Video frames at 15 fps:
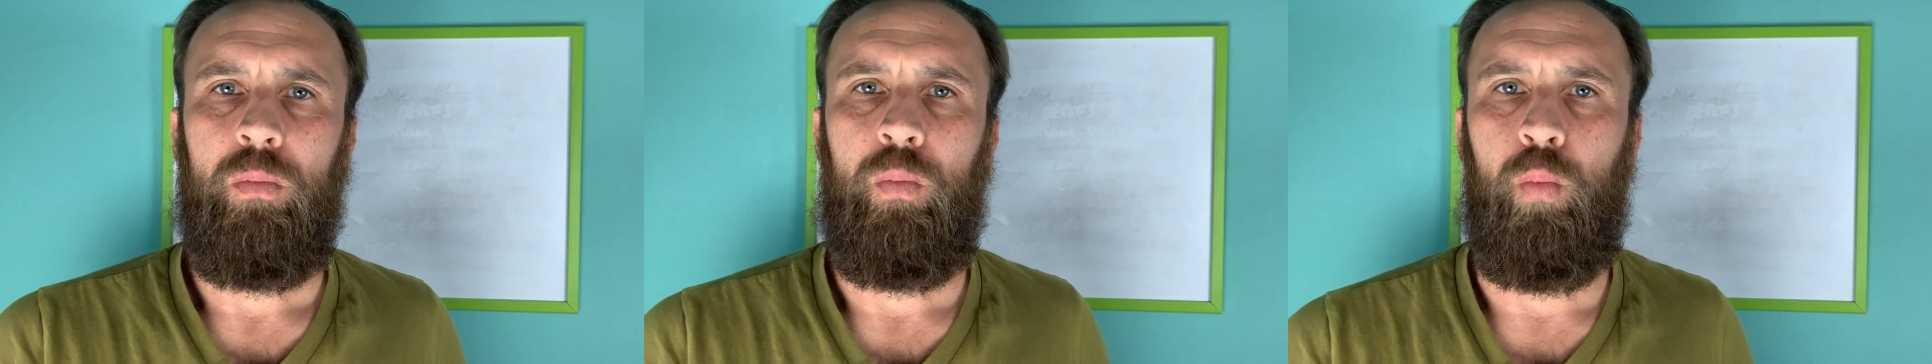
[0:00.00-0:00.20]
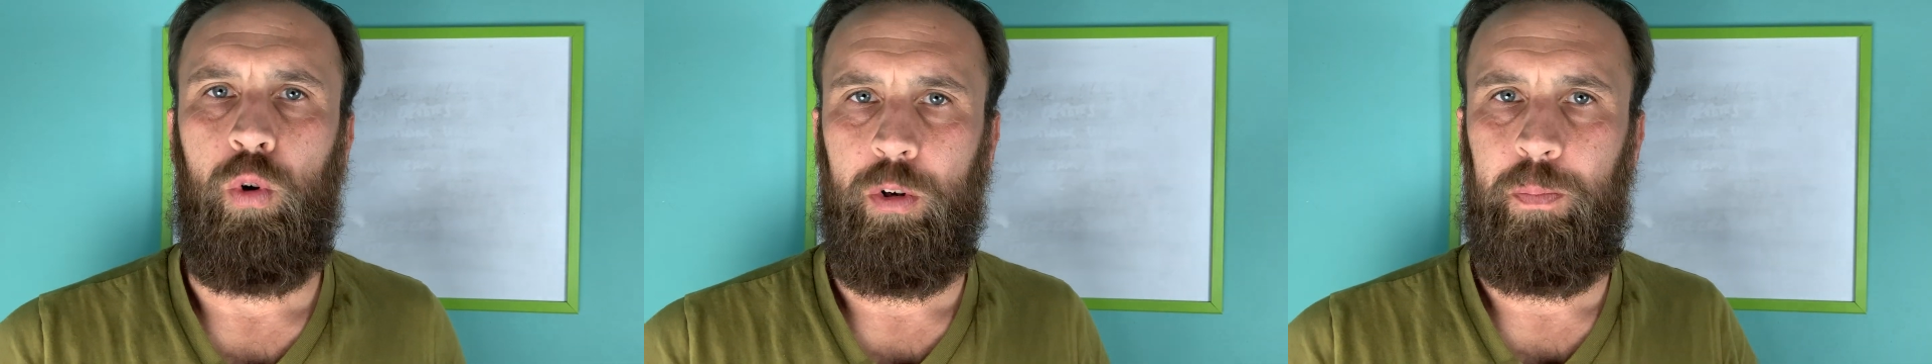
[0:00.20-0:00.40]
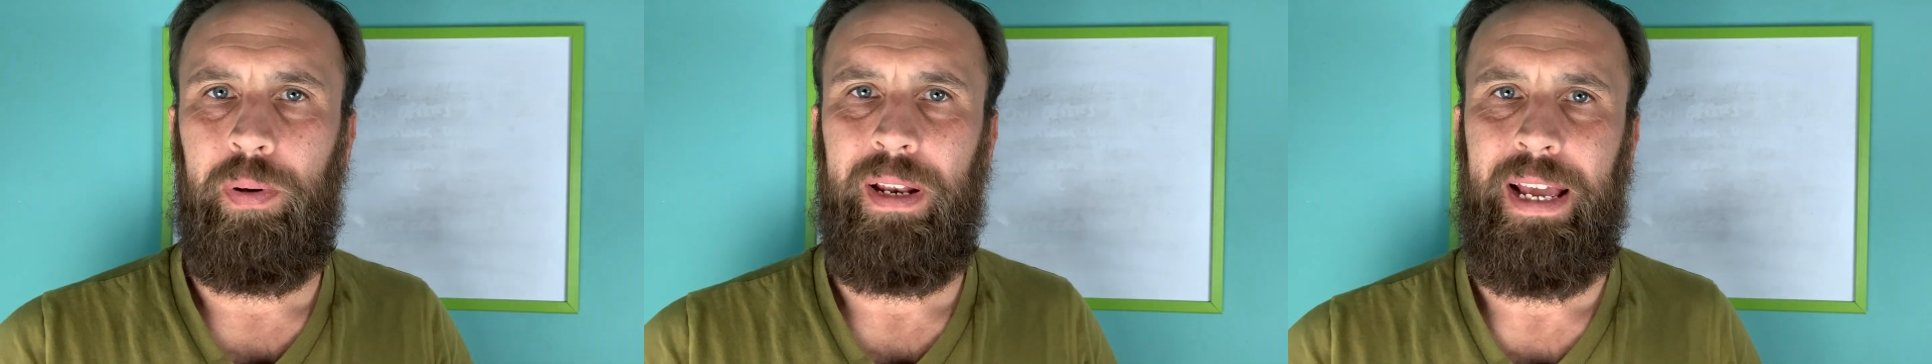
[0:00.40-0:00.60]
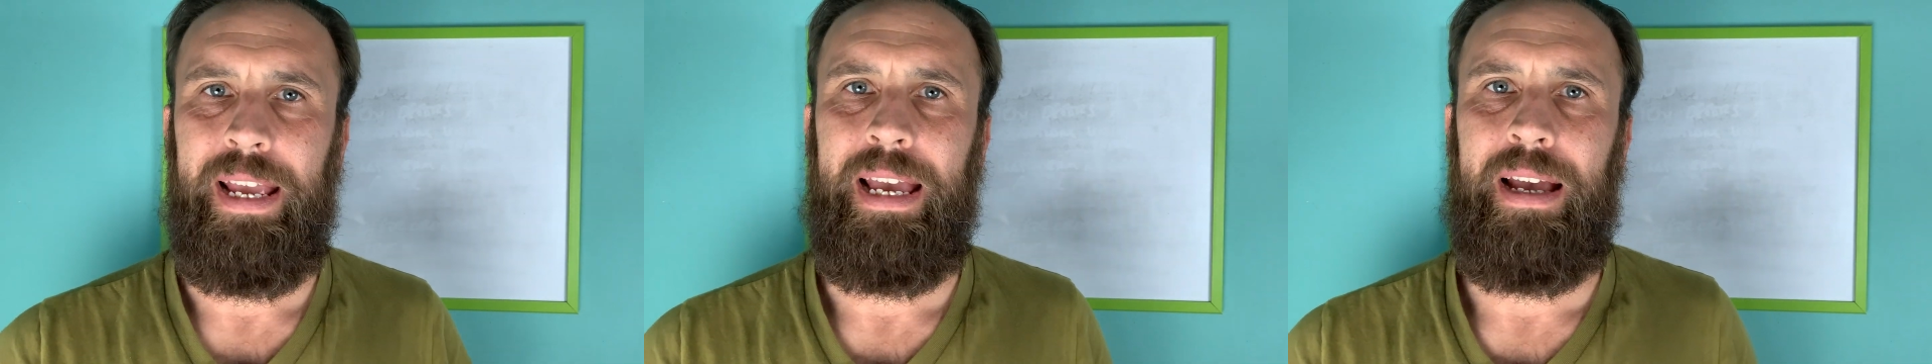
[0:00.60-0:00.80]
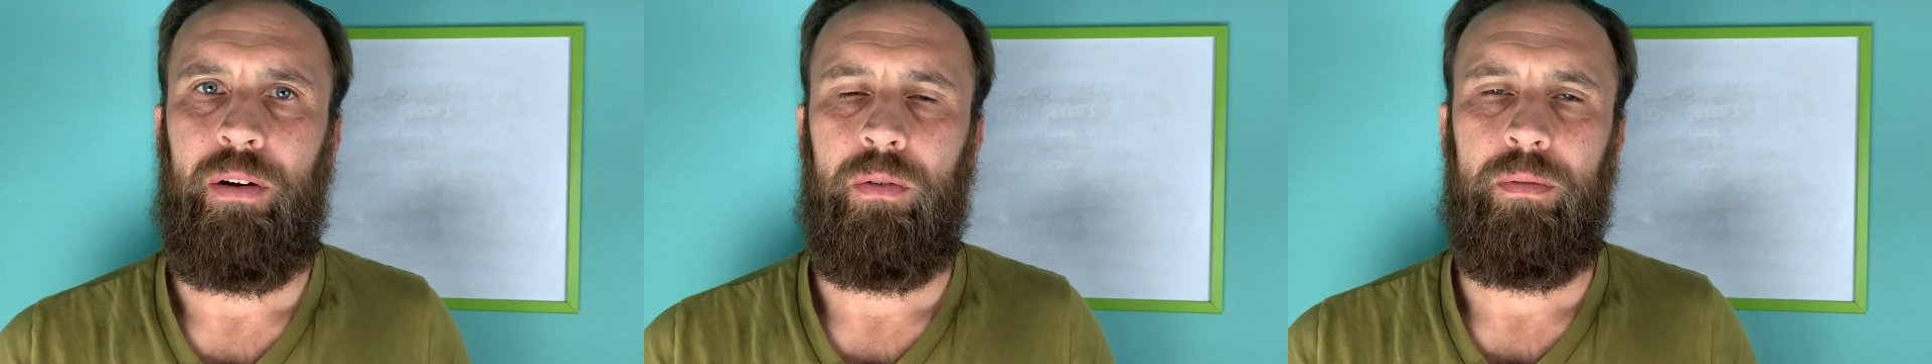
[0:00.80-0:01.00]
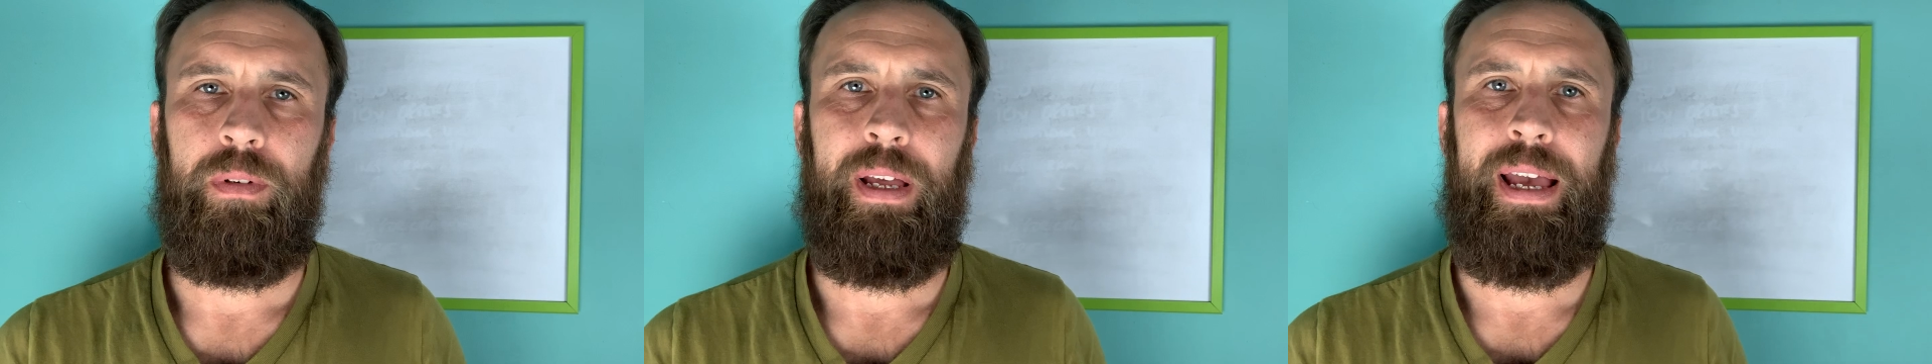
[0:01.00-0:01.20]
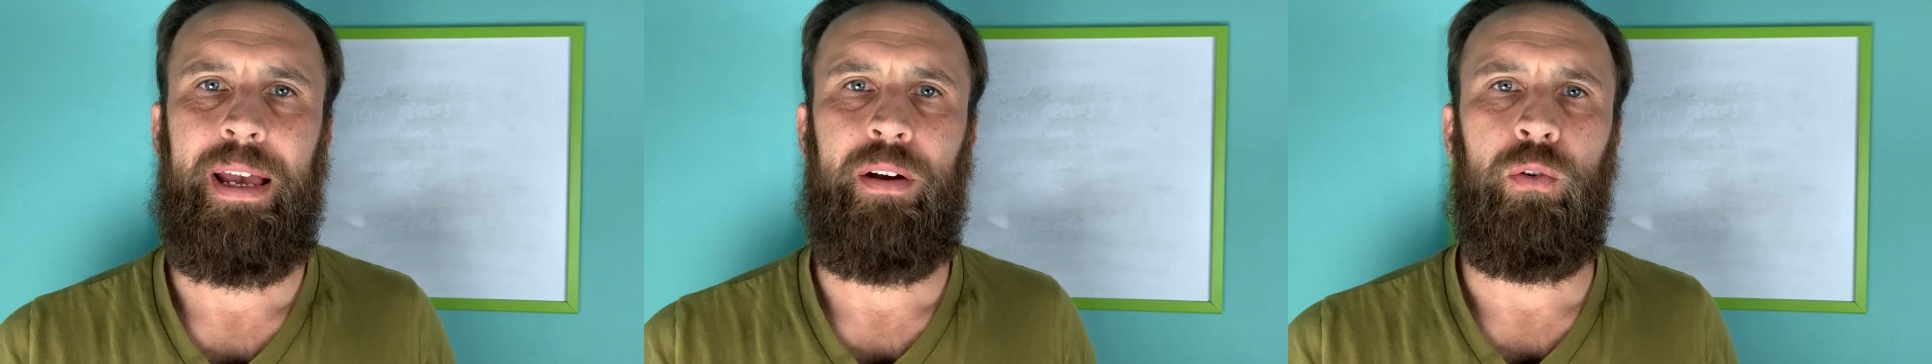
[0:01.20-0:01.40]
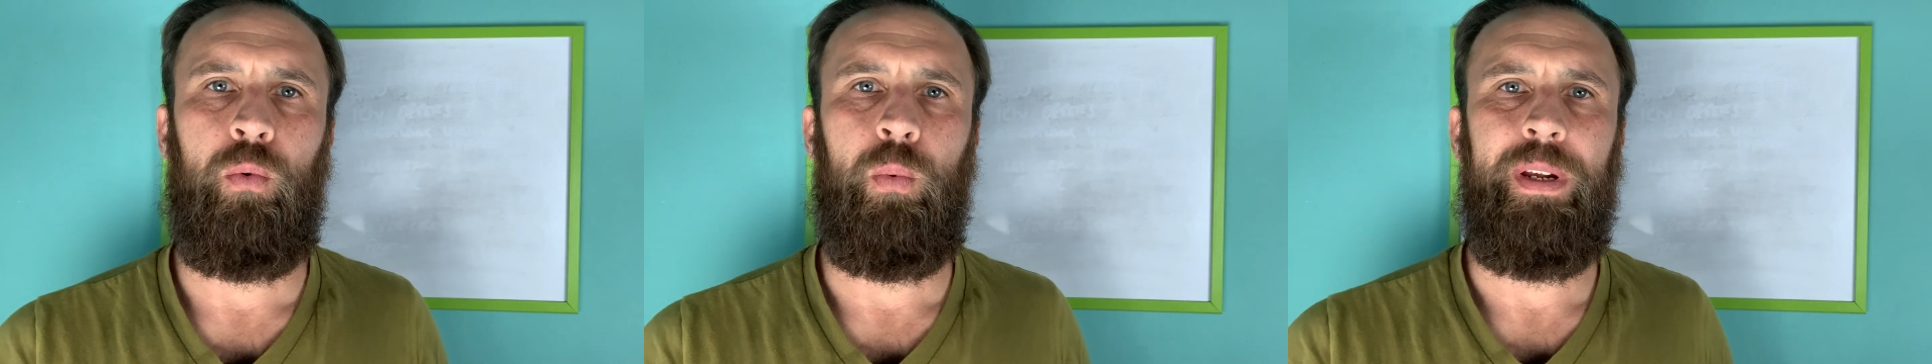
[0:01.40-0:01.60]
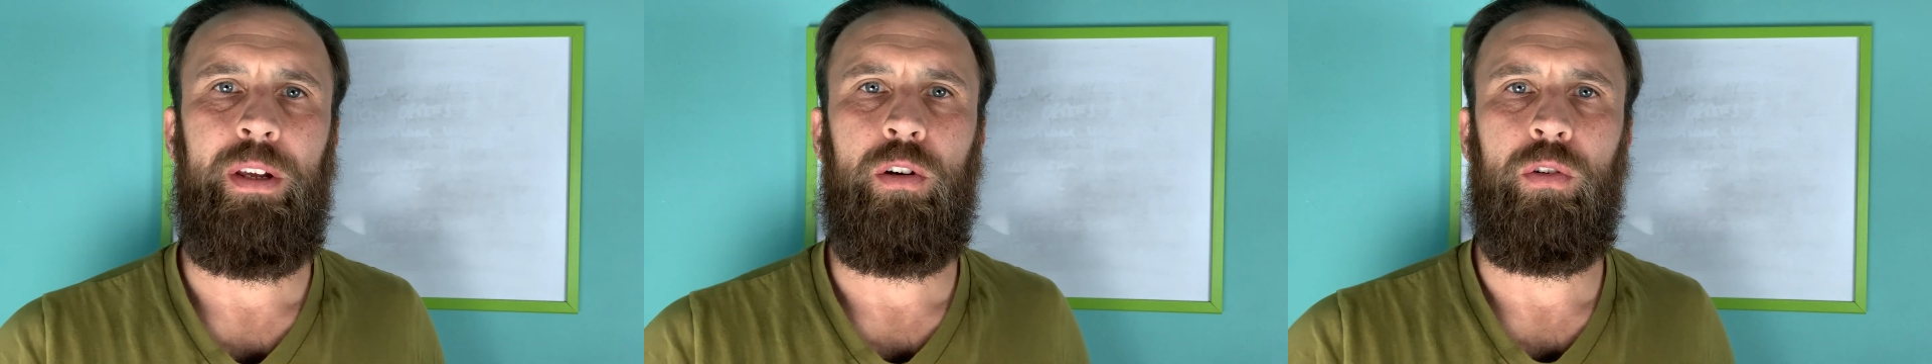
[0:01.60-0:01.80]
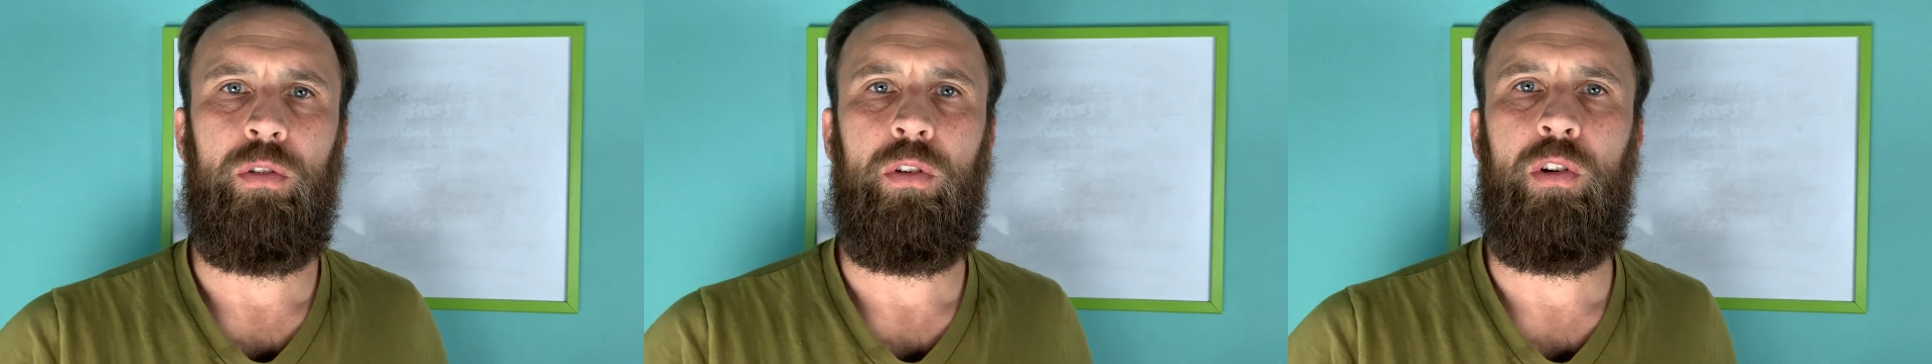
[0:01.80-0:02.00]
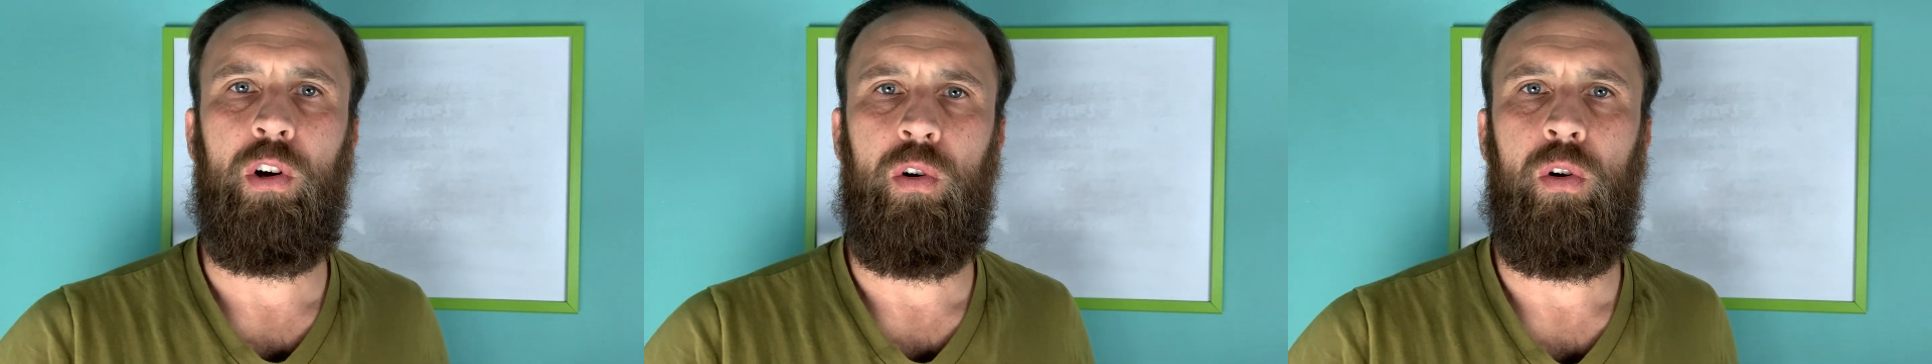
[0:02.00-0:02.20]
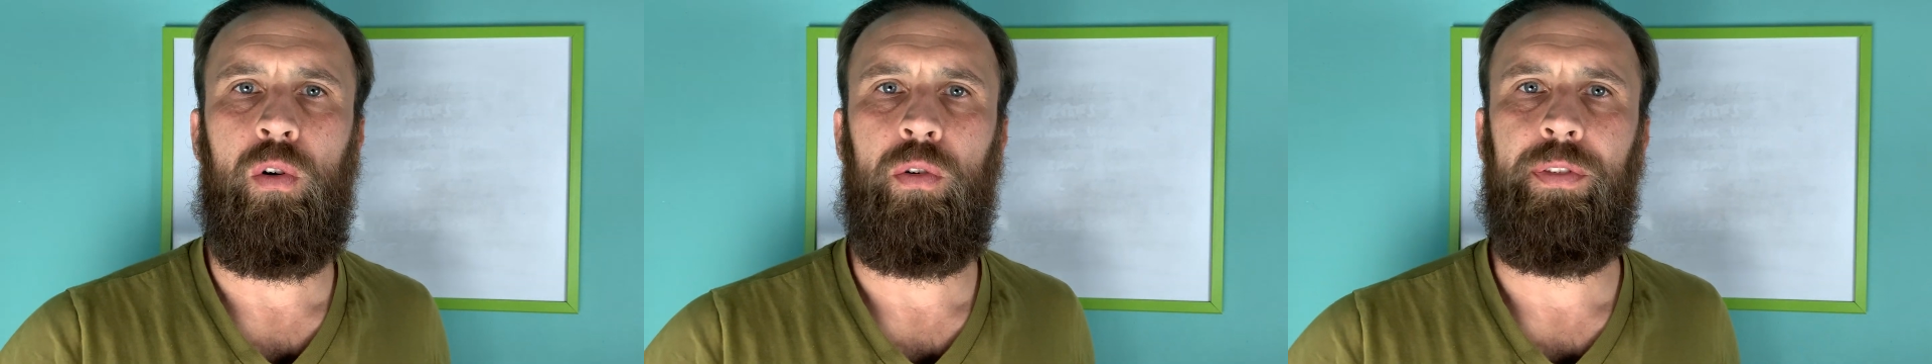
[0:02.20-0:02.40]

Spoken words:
would play out, how we could go